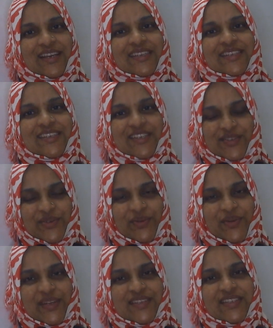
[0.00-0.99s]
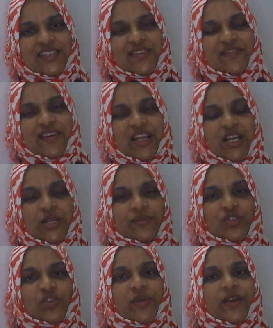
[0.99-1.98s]
Dear students, welcome
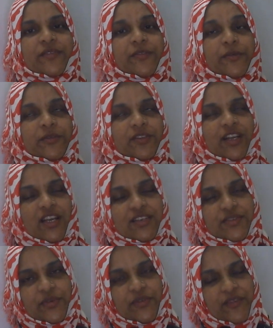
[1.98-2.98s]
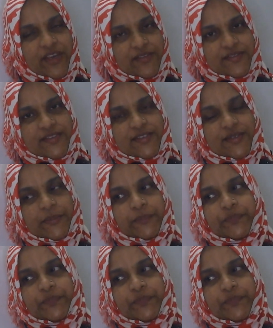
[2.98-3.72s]
to my fourth class on waves.